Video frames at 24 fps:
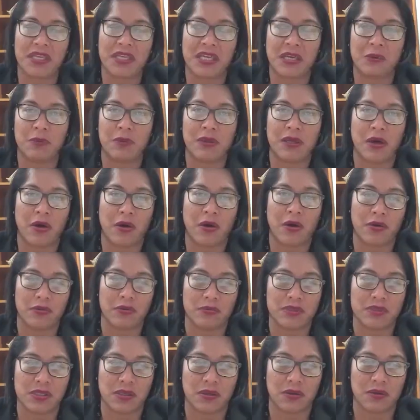Kiwi
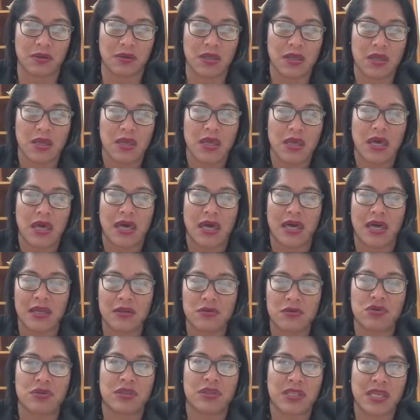homes, so
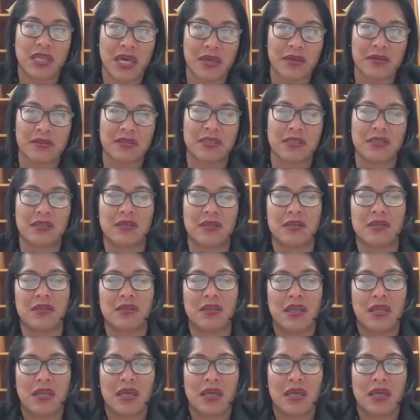100,000